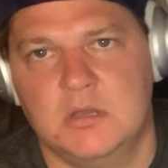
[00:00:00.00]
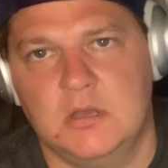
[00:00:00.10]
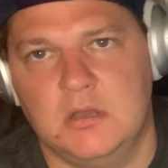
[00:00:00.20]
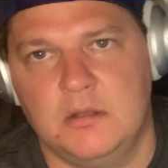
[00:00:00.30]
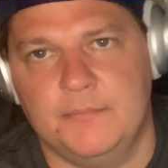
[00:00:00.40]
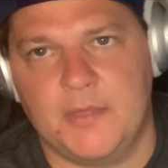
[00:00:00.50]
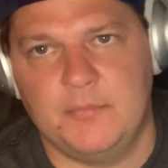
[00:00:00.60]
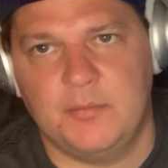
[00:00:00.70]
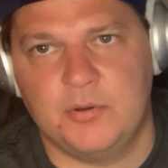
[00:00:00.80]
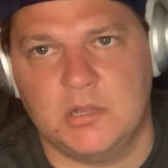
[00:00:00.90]
I'm
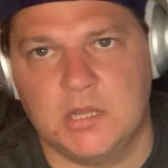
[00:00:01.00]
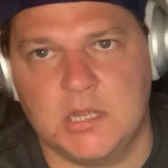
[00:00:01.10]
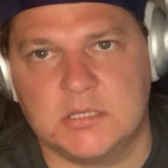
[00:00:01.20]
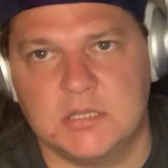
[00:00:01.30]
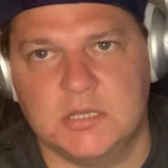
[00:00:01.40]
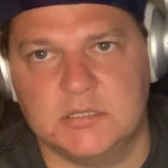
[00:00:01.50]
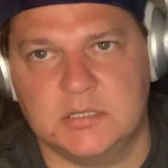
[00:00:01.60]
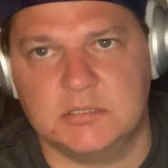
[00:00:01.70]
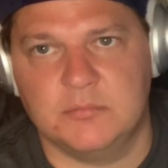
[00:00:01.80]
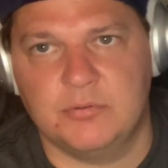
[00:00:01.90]
going to put a link to this
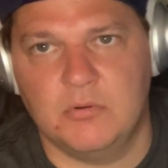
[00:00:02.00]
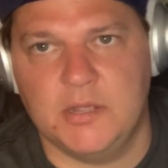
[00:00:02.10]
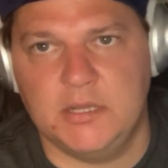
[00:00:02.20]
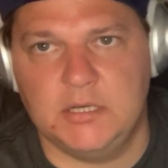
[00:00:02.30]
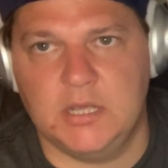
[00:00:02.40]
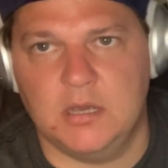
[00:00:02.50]
at some point